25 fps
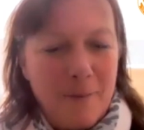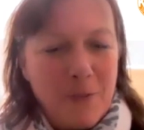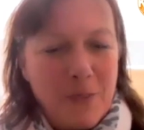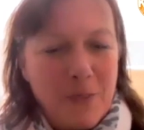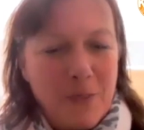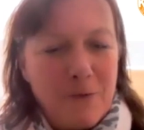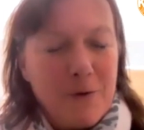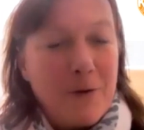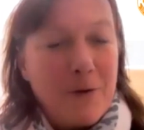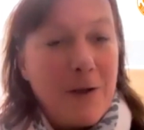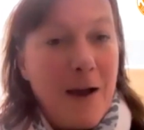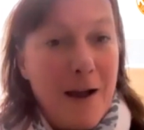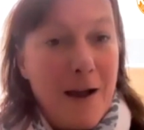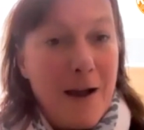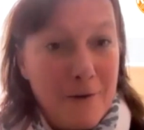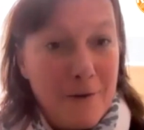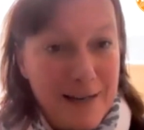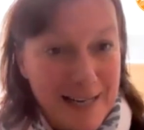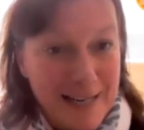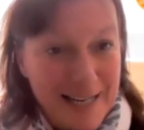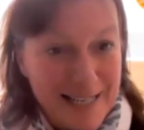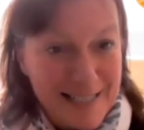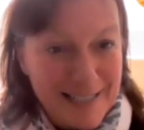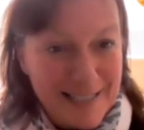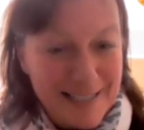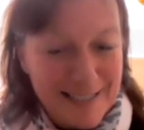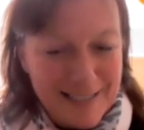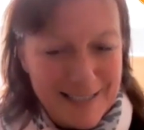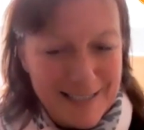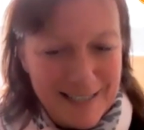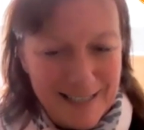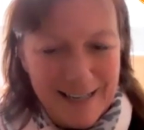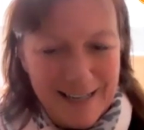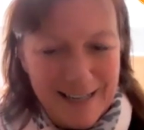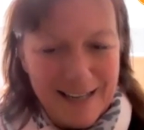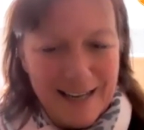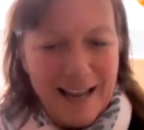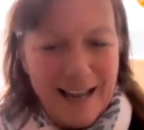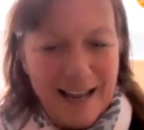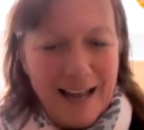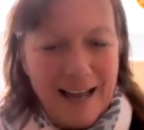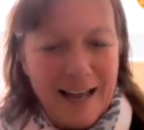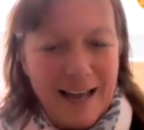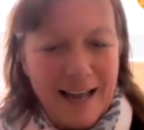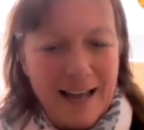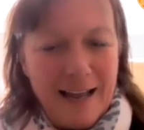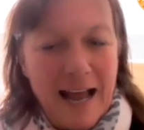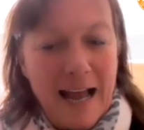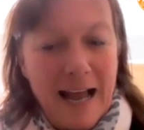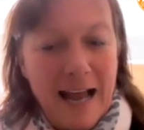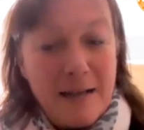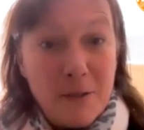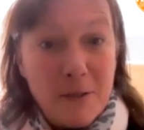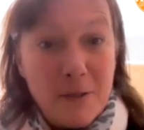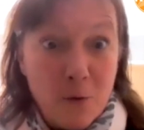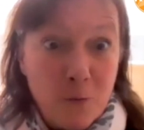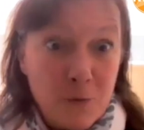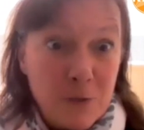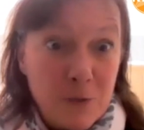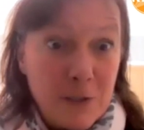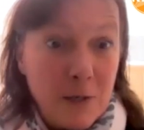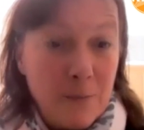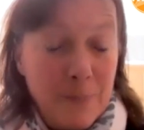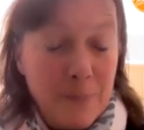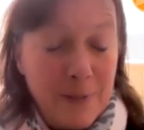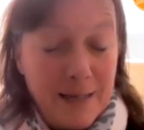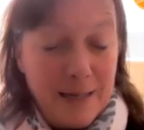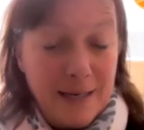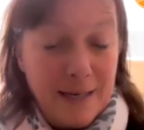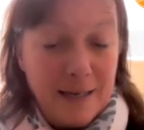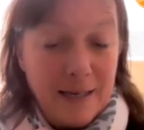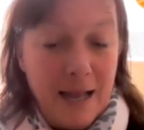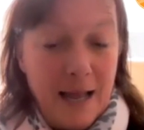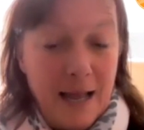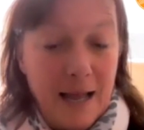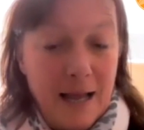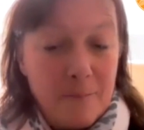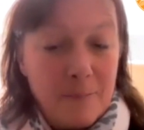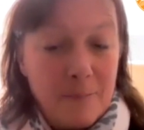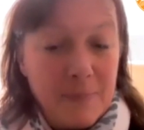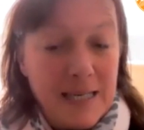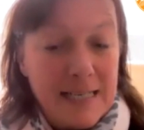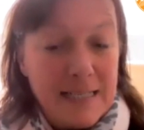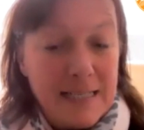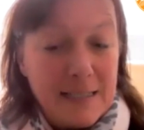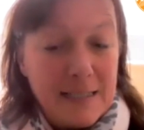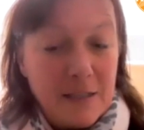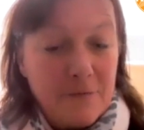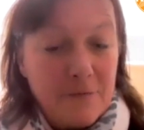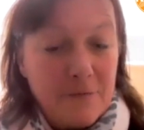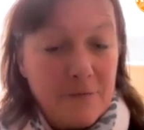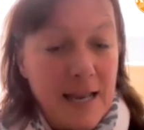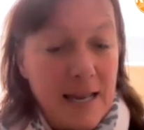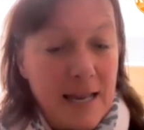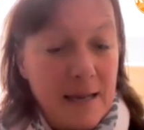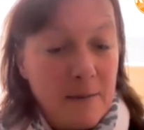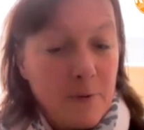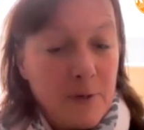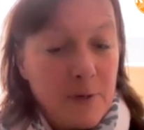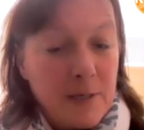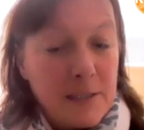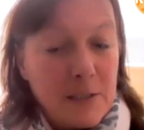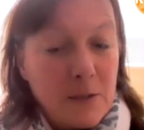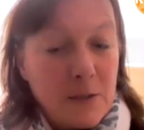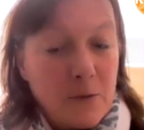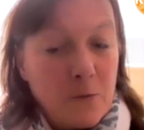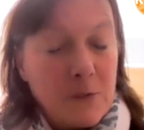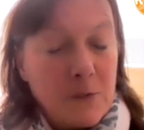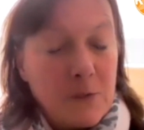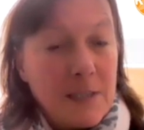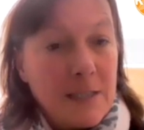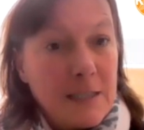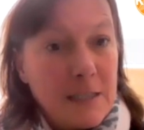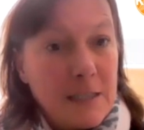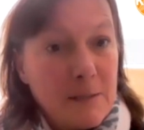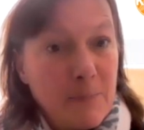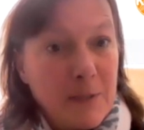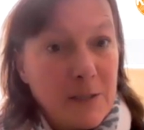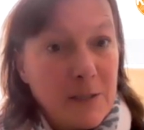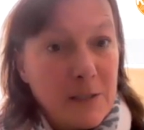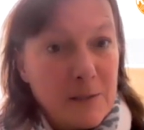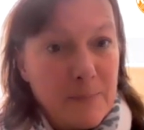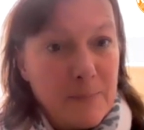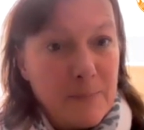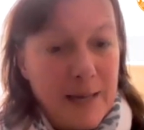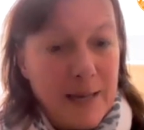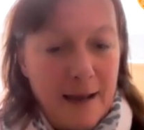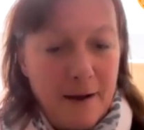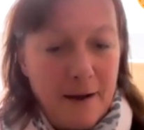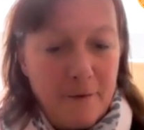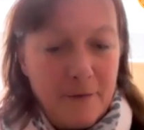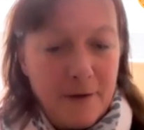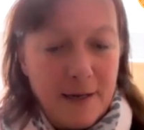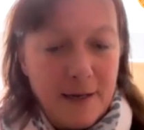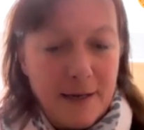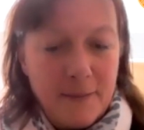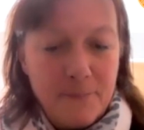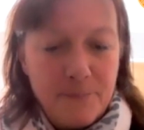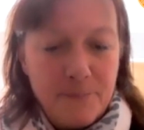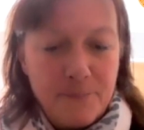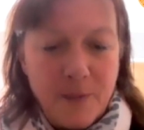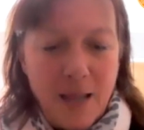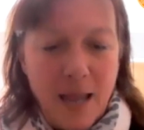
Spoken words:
through KYRA East and also being leaders of neighbouring schools in the Spilsby area.